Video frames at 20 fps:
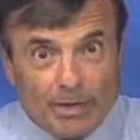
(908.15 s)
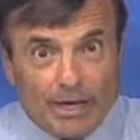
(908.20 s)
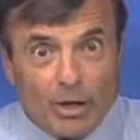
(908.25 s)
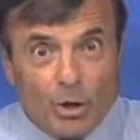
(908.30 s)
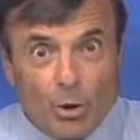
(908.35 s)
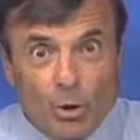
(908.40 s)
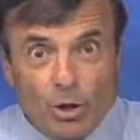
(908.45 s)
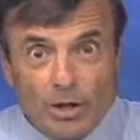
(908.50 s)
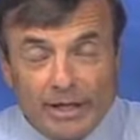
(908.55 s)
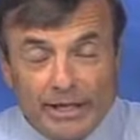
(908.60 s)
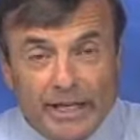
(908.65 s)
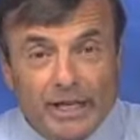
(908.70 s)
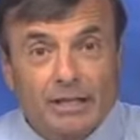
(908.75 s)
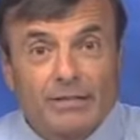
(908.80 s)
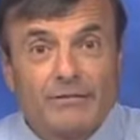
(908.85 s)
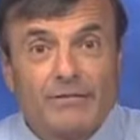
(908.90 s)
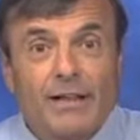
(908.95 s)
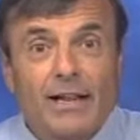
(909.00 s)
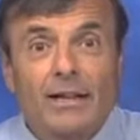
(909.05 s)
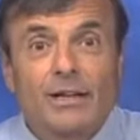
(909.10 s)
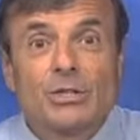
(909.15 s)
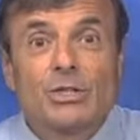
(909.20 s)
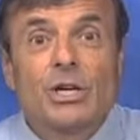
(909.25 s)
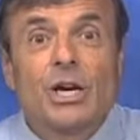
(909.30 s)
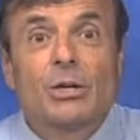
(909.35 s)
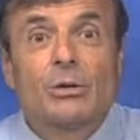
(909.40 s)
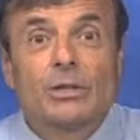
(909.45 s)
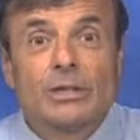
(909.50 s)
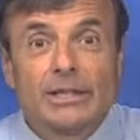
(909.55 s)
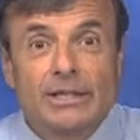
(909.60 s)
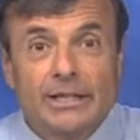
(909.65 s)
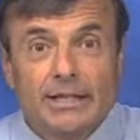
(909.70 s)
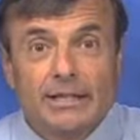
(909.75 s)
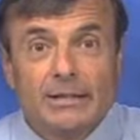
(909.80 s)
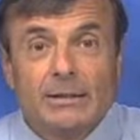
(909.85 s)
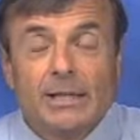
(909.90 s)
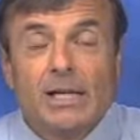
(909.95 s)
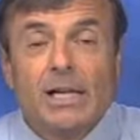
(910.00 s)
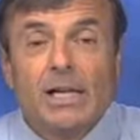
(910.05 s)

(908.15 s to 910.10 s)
by calling in voluntarily.